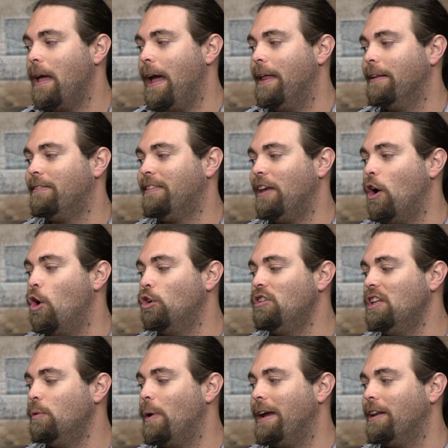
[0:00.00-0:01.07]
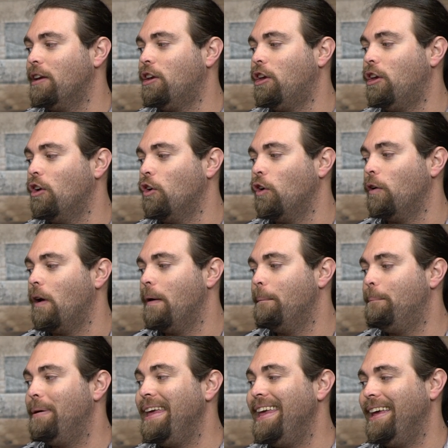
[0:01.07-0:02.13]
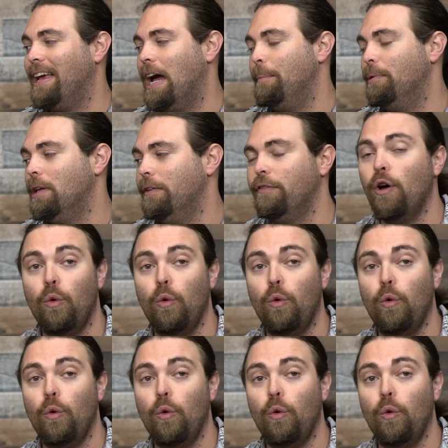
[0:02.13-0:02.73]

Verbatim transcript: and it's the only way to cure pink, I believe.